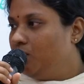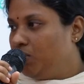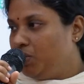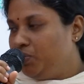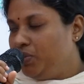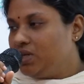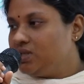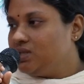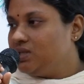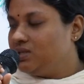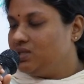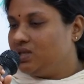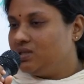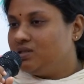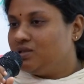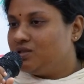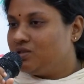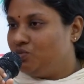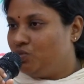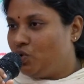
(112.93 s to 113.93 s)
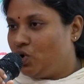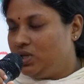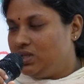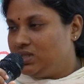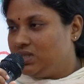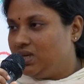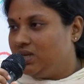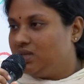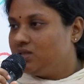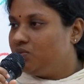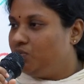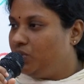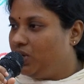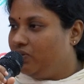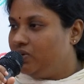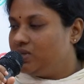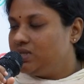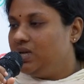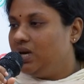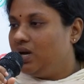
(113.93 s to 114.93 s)
Maybe it's just a small change.
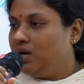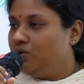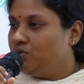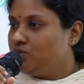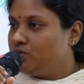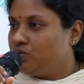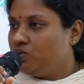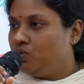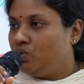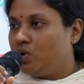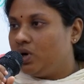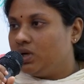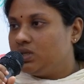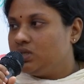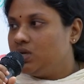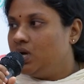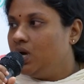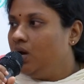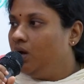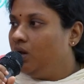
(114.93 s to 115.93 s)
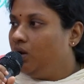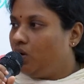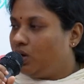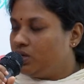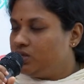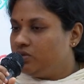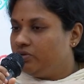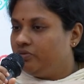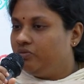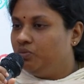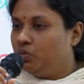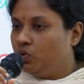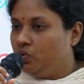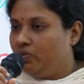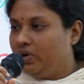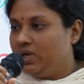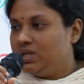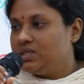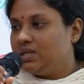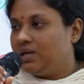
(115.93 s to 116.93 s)
Previously, I used to watch lots of
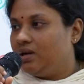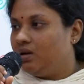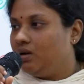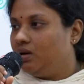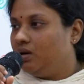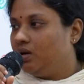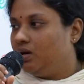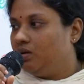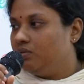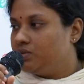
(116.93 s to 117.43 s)
movies and